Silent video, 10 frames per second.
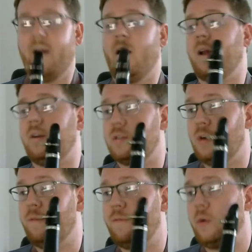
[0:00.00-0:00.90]
And you
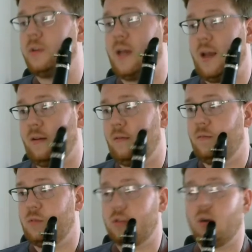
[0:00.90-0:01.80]
start forte.
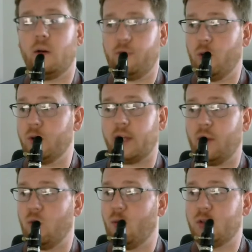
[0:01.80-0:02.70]
Start forte.
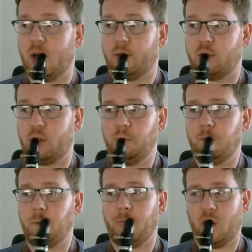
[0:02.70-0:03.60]
One more time. 2,
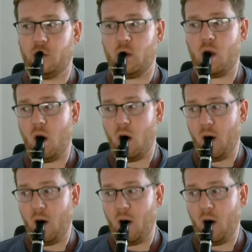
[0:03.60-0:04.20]
3.